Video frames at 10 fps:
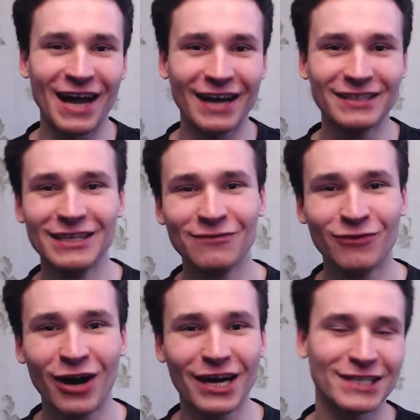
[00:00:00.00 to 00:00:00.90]

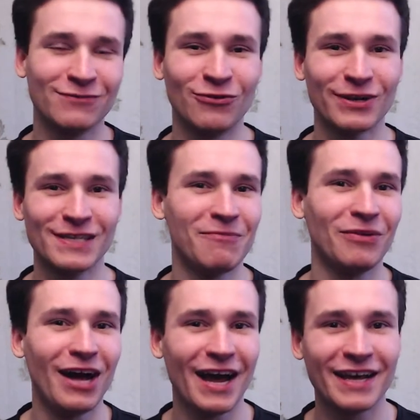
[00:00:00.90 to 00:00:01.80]
identifiers, for example,
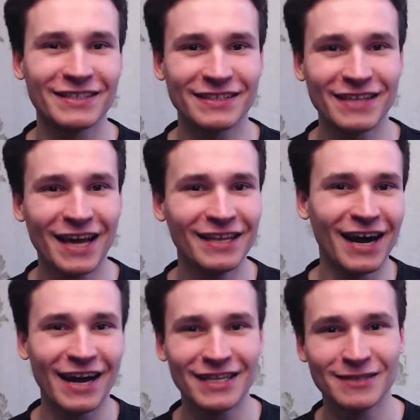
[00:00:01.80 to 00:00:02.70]
ISSN,
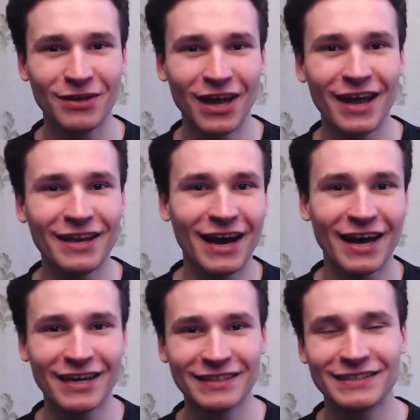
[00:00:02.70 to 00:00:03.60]
ISBN,
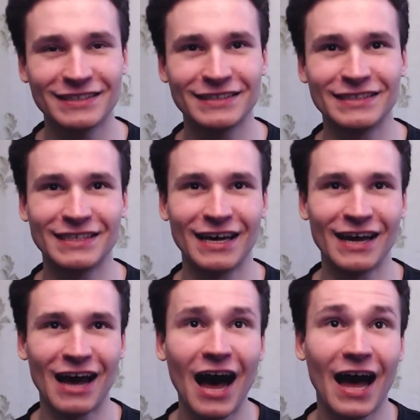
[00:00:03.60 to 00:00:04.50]
IS,
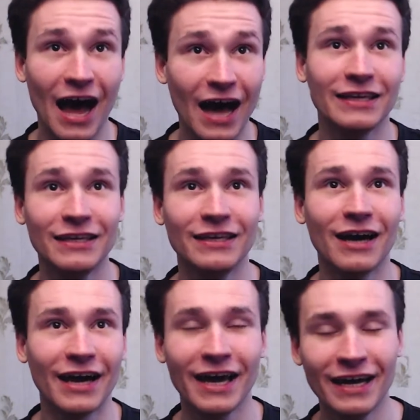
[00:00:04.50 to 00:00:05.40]
uh,
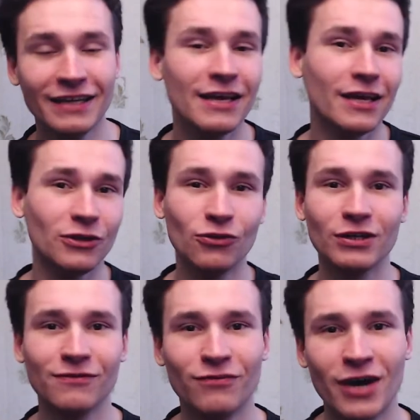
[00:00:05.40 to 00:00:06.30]
IEIN. You
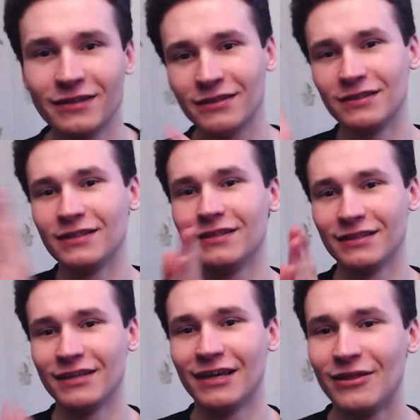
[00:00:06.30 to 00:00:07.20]
can find it in
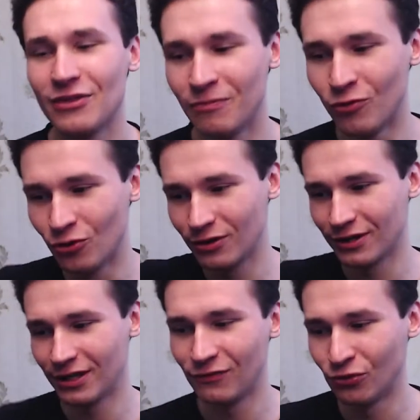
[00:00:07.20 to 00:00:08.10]
in the book
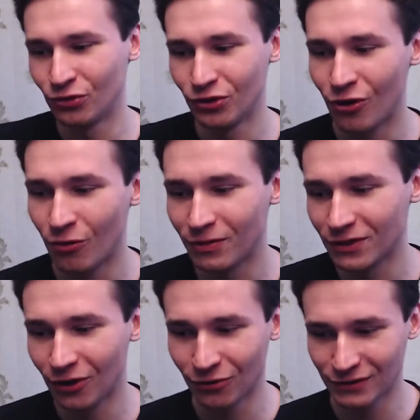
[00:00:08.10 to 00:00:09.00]
if you will open
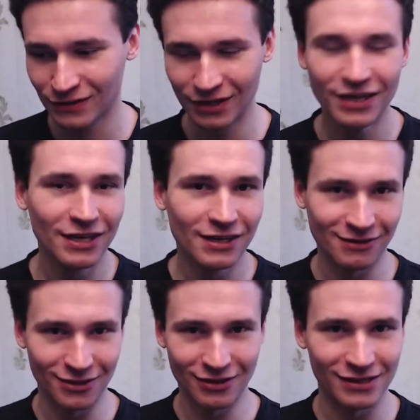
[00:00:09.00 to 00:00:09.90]
also
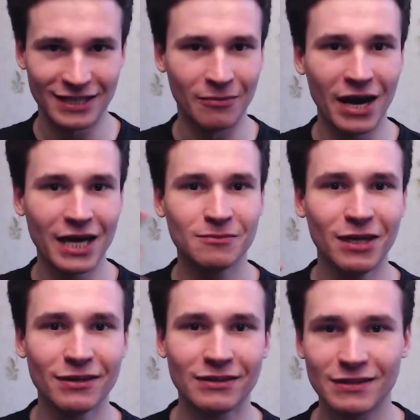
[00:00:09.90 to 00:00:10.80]
some
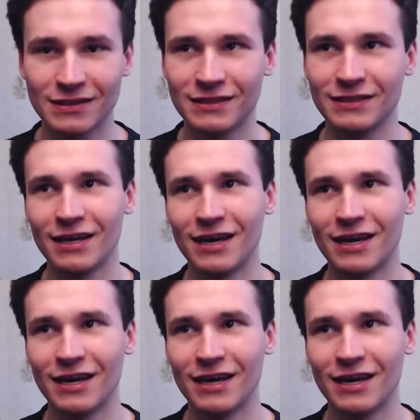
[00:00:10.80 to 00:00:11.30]
ISBN. It is